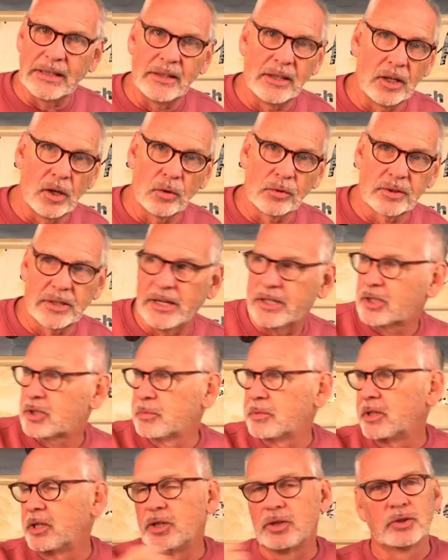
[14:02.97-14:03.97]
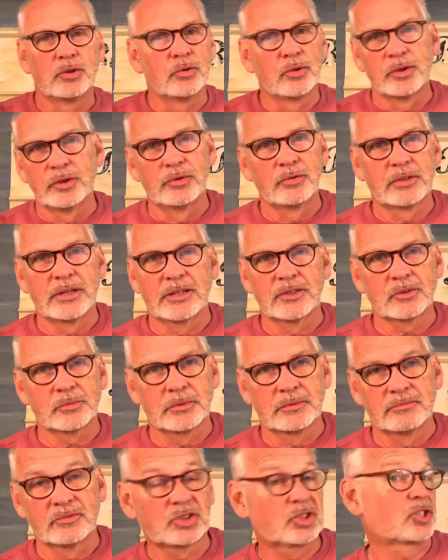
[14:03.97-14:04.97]
in the Old Testament than you do in the New
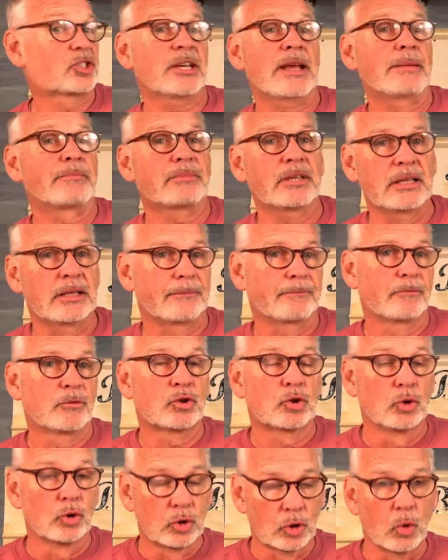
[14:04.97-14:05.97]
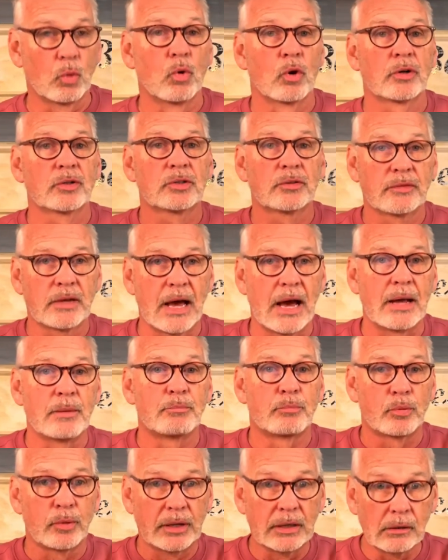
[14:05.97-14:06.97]
Testament. It's the same thing. The words of
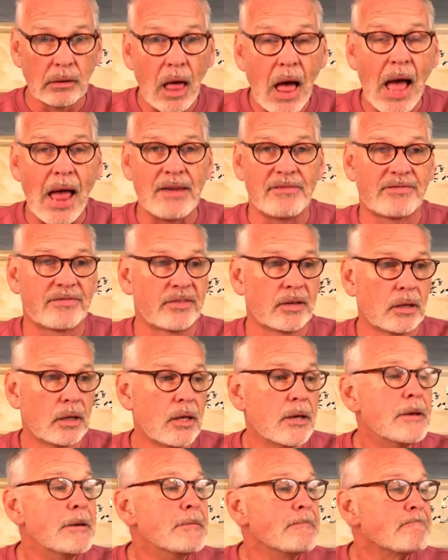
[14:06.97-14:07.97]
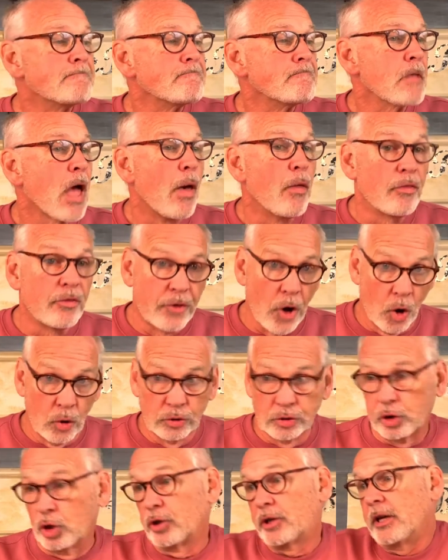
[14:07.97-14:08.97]
God bring life.
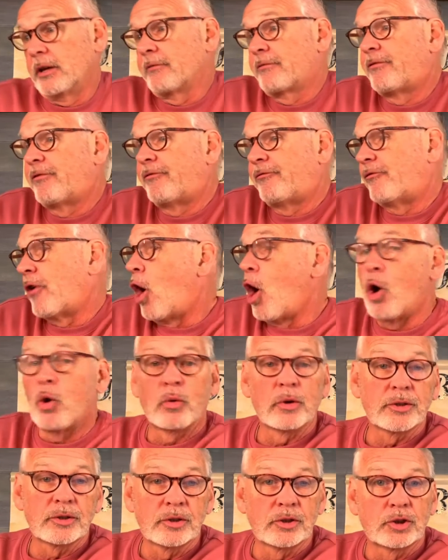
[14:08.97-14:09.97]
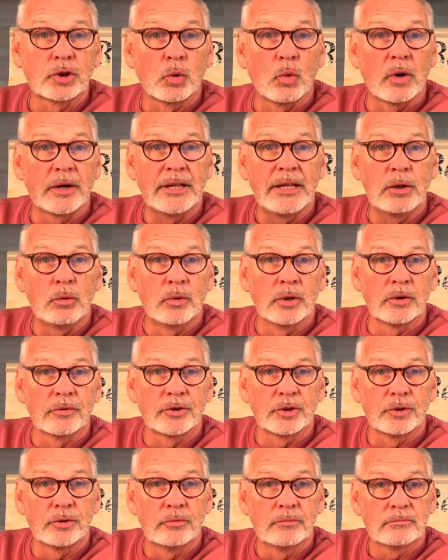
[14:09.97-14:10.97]
Those looking forward to what he will
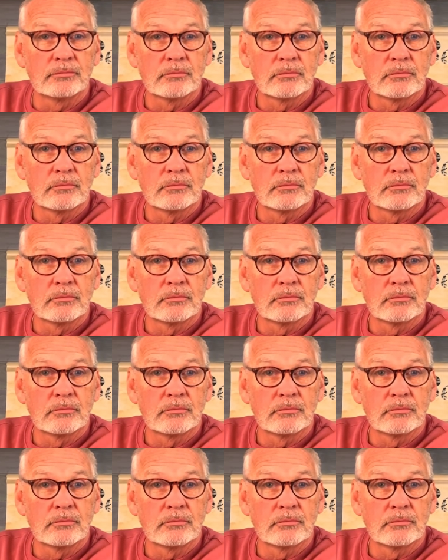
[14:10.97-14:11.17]
do,